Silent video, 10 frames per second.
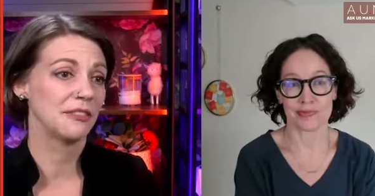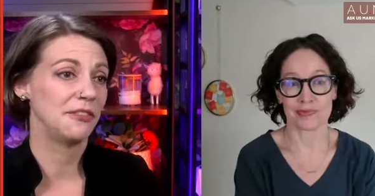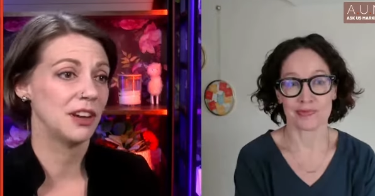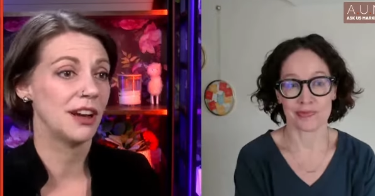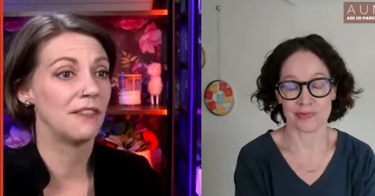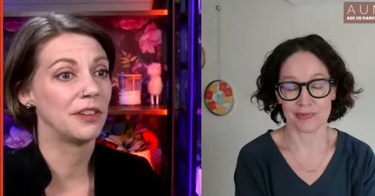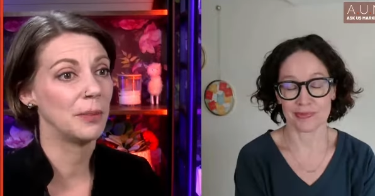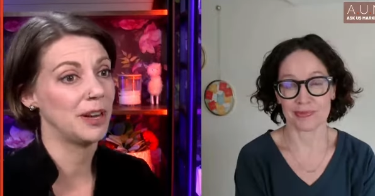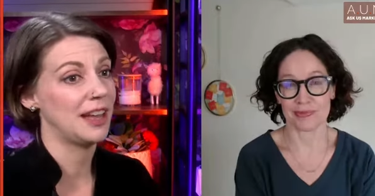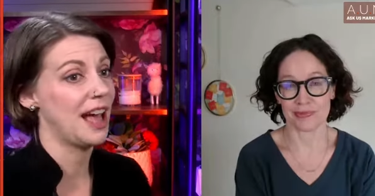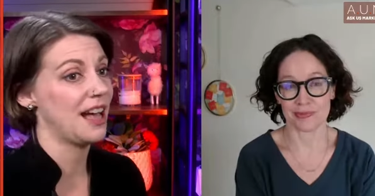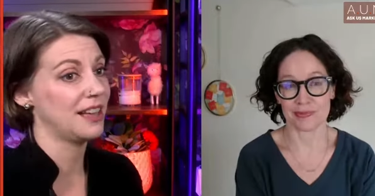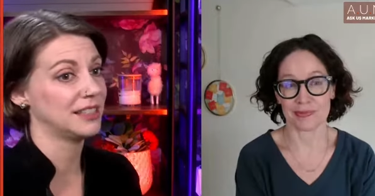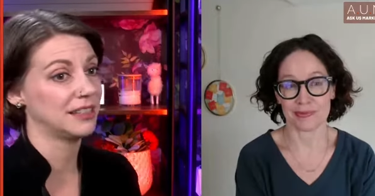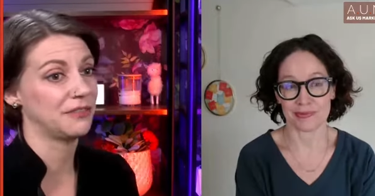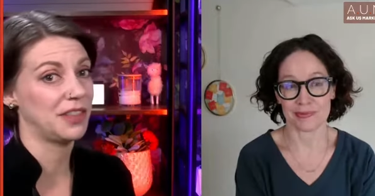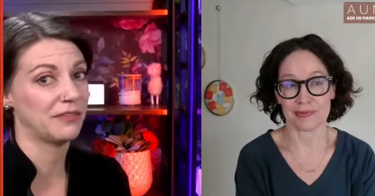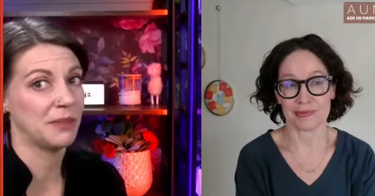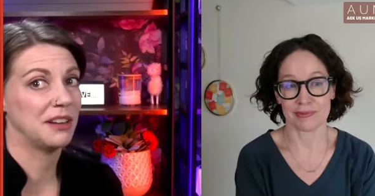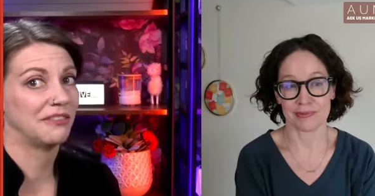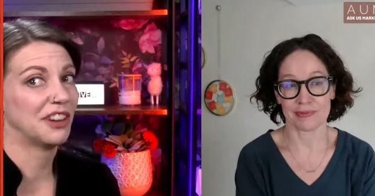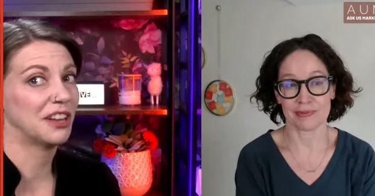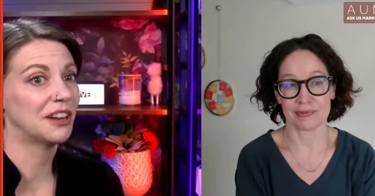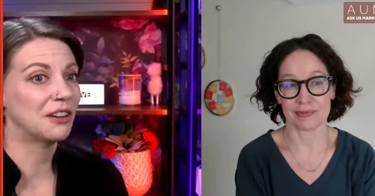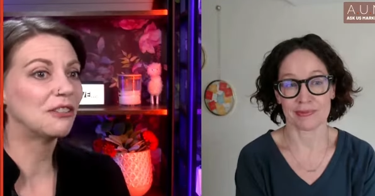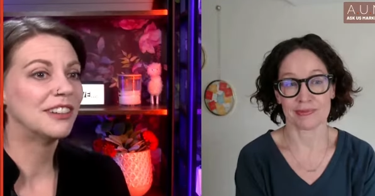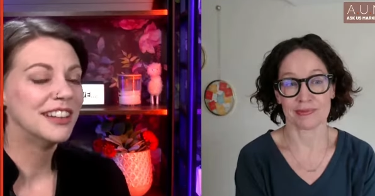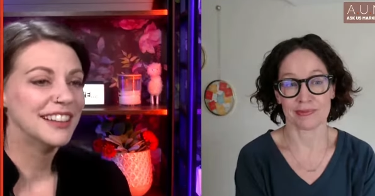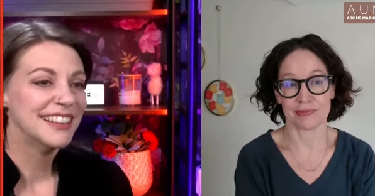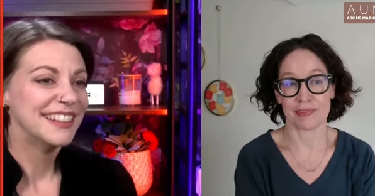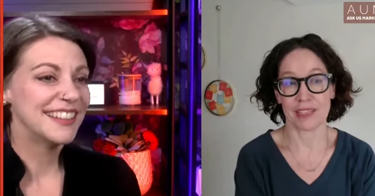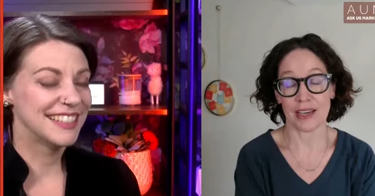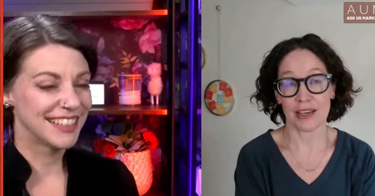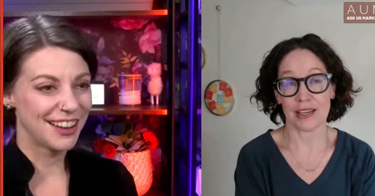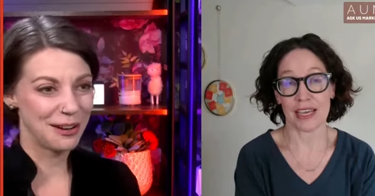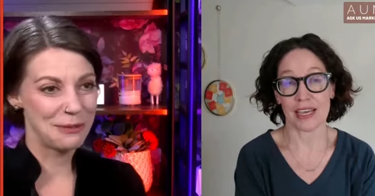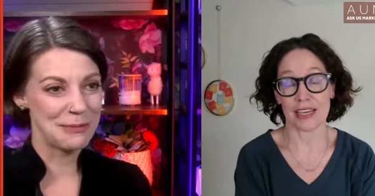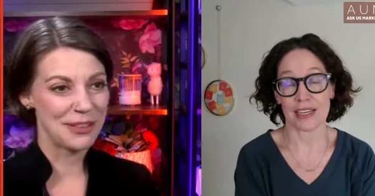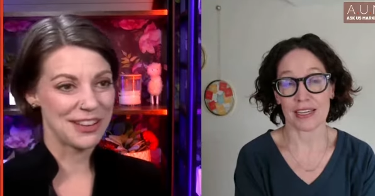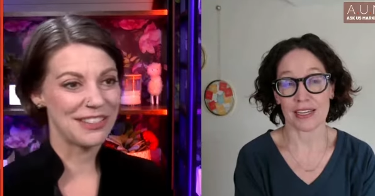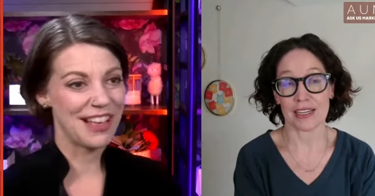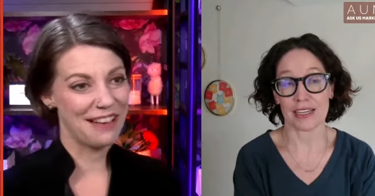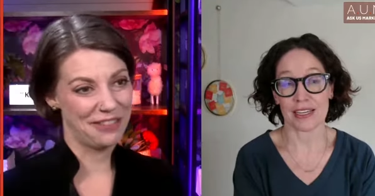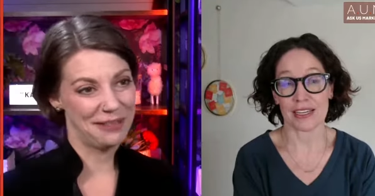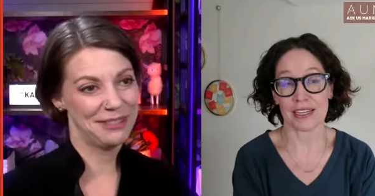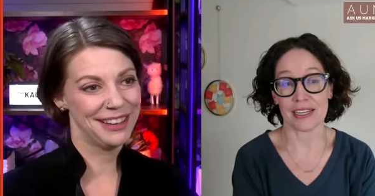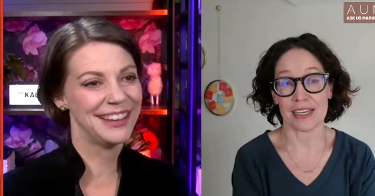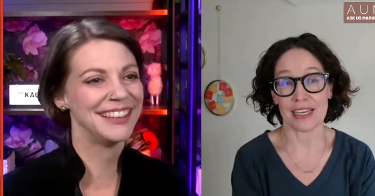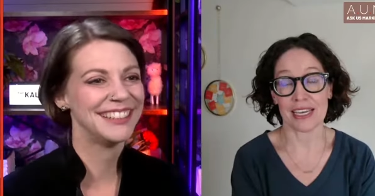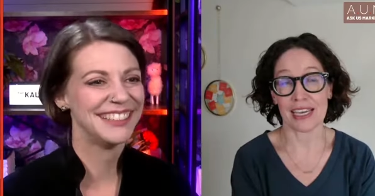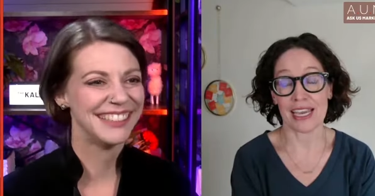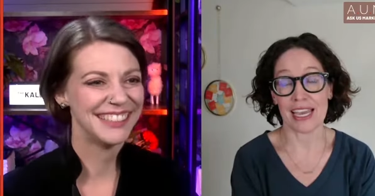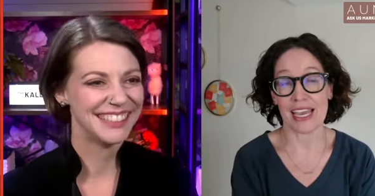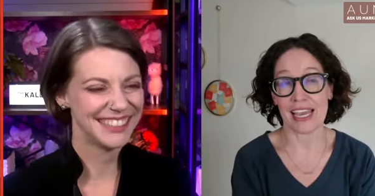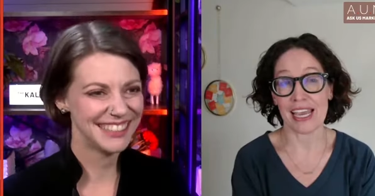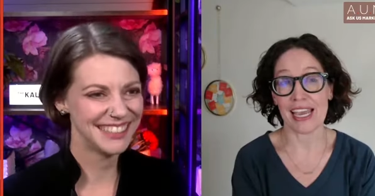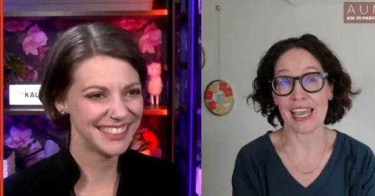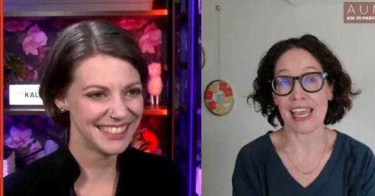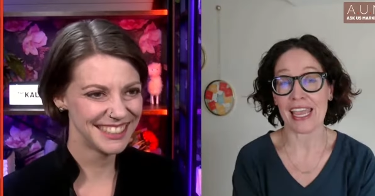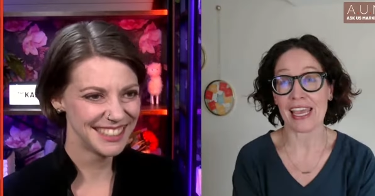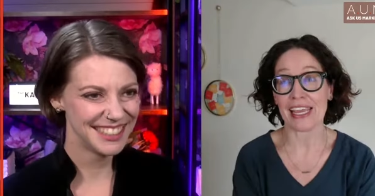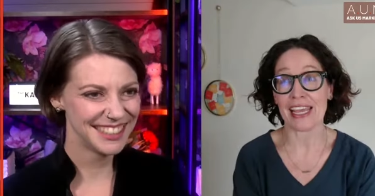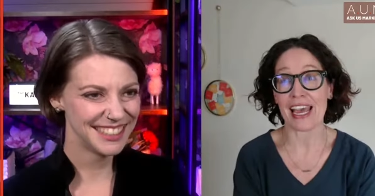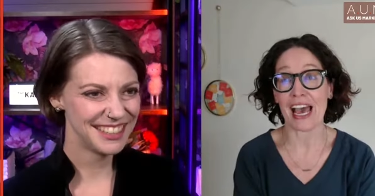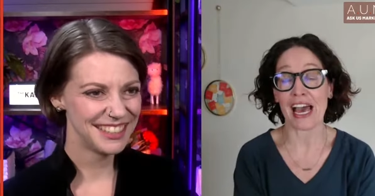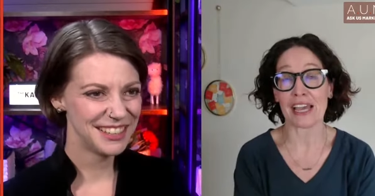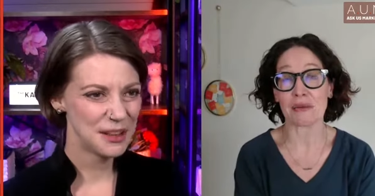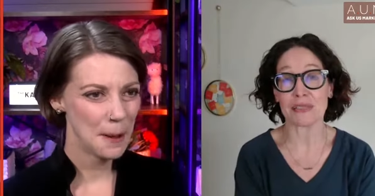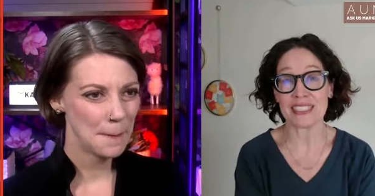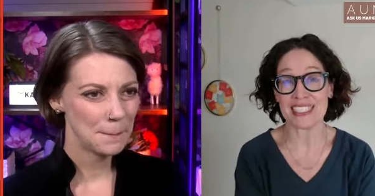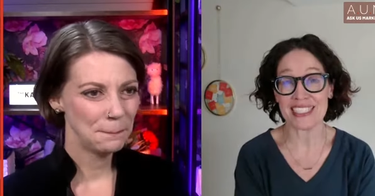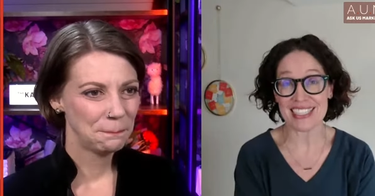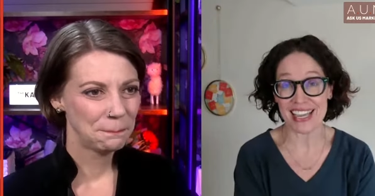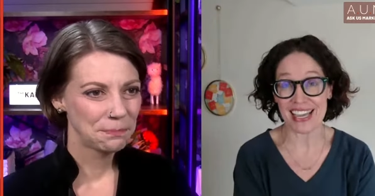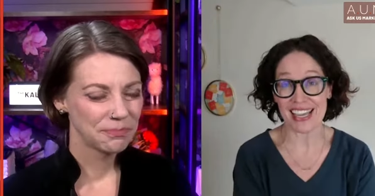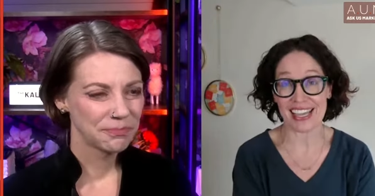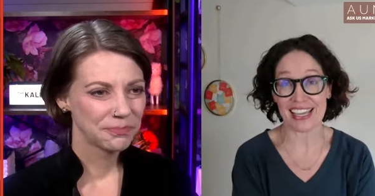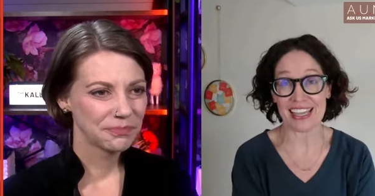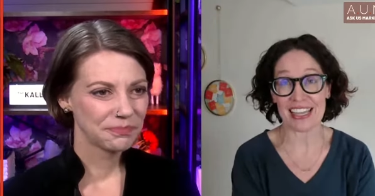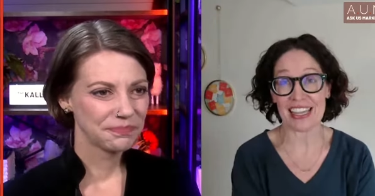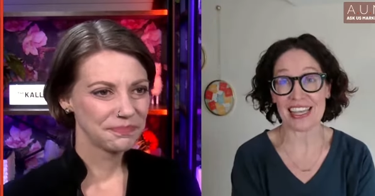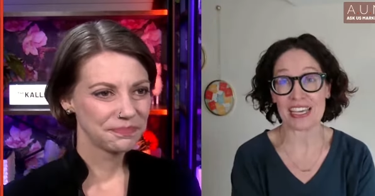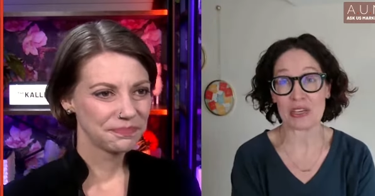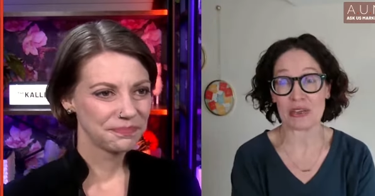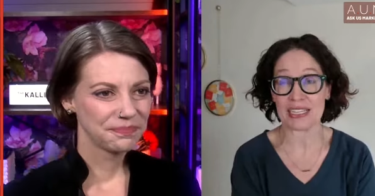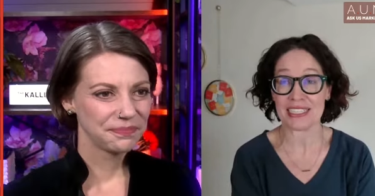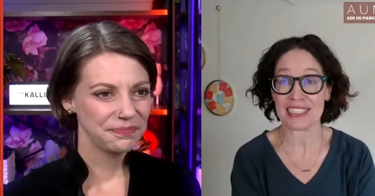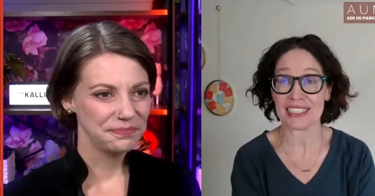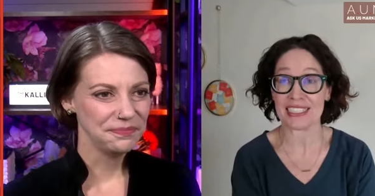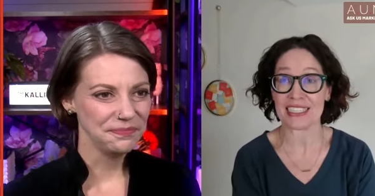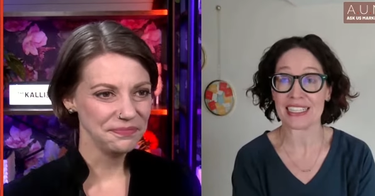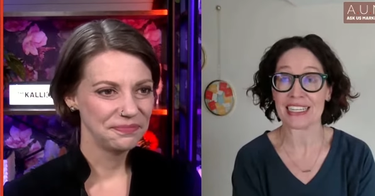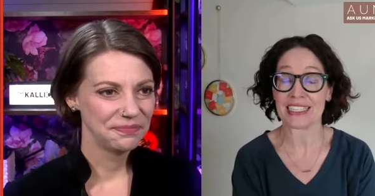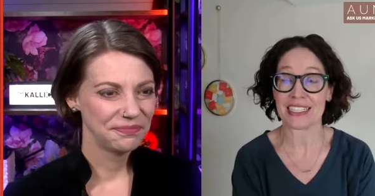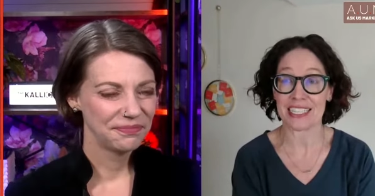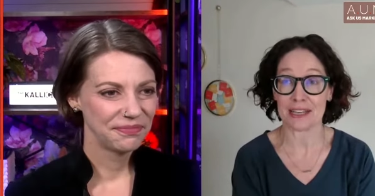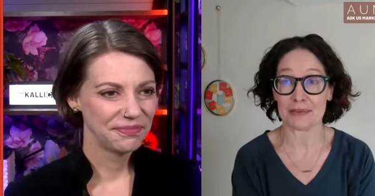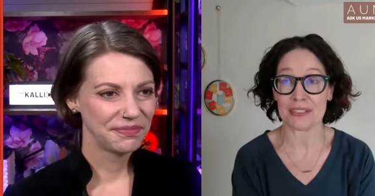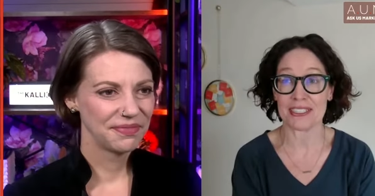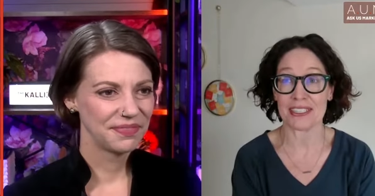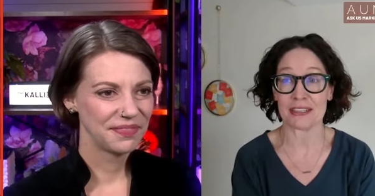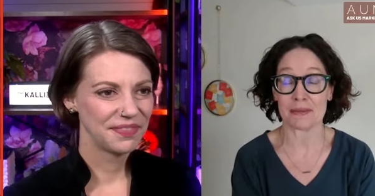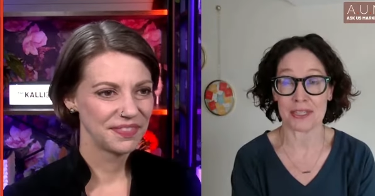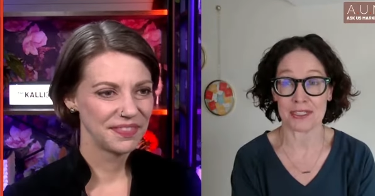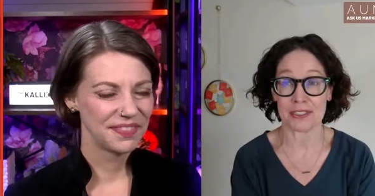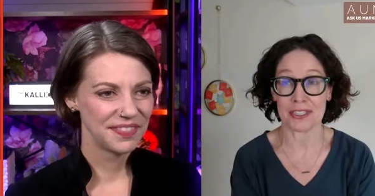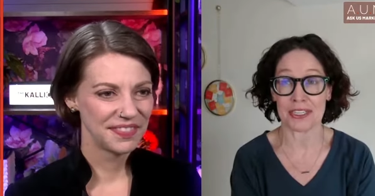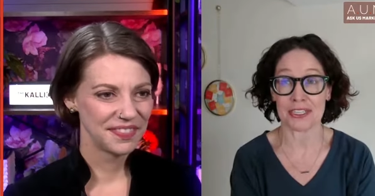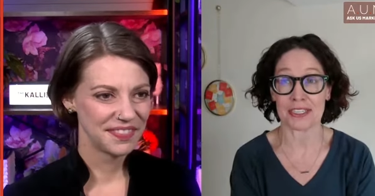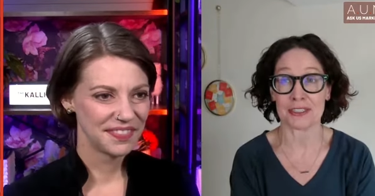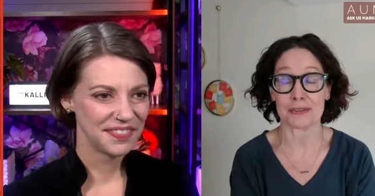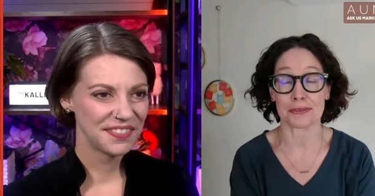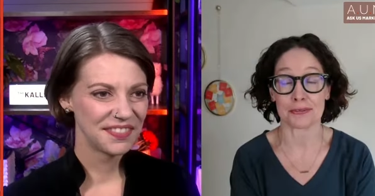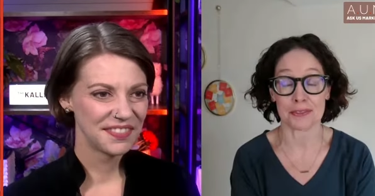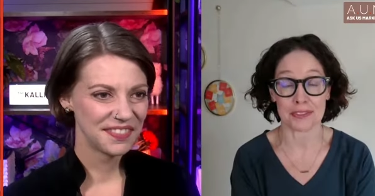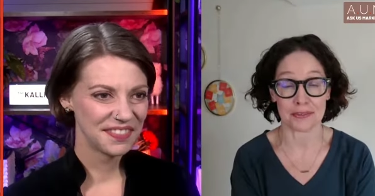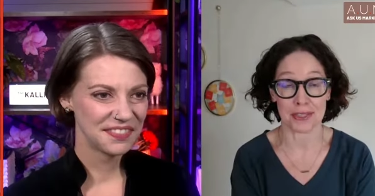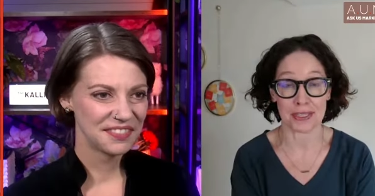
Speaker 1: a fear everybody has if they've made a video is yeah. are people going to laugh at me
Speaker 2: and i would say that you need to accept the mantra your first